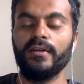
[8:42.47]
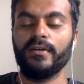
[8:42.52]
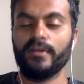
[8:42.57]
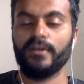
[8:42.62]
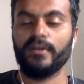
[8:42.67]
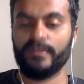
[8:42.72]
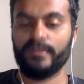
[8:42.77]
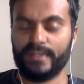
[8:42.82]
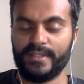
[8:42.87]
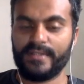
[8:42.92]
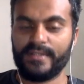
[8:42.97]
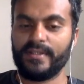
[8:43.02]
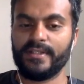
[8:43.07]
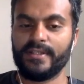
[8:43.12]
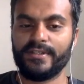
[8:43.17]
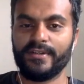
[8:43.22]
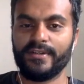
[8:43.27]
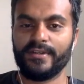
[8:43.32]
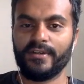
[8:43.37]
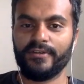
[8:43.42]
Just
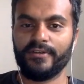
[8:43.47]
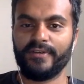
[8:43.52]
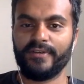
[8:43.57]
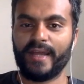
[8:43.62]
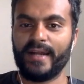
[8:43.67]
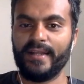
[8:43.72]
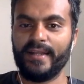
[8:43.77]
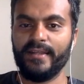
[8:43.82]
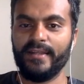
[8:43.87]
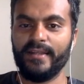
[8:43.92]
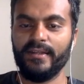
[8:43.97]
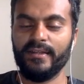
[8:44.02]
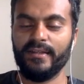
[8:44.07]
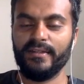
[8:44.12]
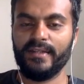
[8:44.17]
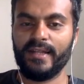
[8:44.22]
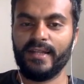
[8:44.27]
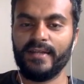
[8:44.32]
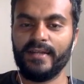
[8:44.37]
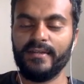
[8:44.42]
instead of adding
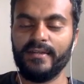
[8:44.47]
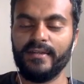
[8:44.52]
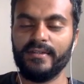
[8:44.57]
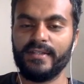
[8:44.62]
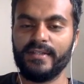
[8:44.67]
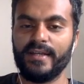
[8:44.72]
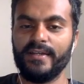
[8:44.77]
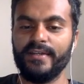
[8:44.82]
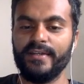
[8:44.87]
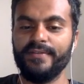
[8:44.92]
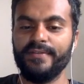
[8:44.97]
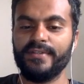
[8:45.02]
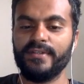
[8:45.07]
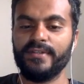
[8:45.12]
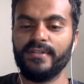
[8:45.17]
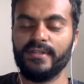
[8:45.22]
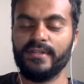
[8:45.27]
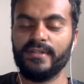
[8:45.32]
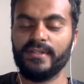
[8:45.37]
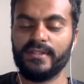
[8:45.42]
that standard
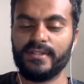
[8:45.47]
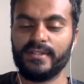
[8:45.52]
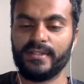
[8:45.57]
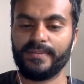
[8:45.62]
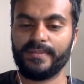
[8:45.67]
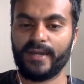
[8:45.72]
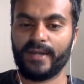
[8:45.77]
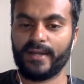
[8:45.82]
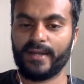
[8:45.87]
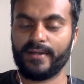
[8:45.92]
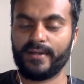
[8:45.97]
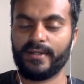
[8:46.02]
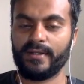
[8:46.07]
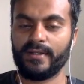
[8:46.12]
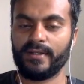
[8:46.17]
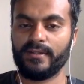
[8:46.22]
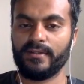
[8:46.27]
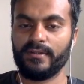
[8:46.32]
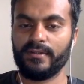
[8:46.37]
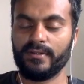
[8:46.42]
deviation, it's
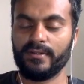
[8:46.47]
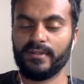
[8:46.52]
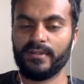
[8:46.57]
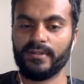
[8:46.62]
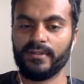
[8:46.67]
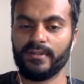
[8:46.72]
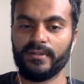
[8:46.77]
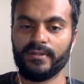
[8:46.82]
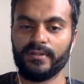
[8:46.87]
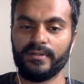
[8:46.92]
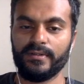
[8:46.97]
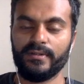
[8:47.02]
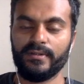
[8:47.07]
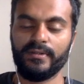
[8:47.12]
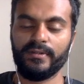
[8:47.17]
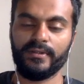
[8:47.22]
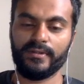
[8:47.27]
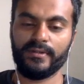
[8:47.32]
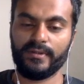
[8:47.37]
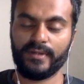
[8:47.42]
subtracting
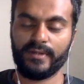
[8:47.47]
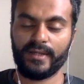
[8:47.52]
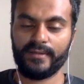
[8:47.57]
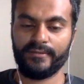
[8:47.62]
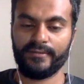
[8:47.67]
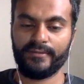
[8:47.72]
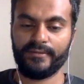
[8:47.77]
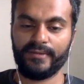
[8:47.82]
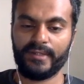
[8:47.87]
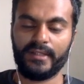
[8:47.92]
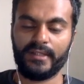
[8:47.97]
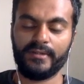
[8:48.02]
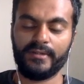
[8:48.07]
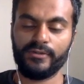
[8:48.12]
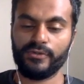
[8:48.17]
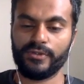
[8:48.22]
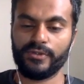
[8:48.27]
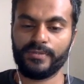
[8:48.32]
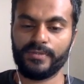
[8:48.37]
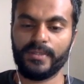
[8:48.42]

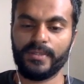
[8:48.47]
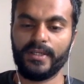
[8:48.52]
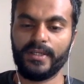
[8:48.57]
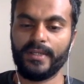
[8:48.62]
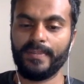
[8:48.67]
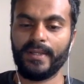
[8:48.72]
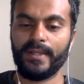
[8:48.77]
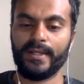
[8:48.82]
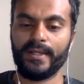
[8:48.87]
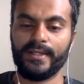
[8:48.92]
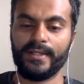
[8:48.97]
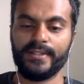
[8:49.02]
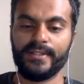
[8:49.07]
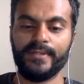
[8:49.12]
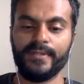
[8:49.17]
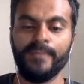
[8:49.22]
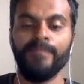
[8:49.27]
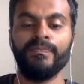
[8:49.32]
those multipliers.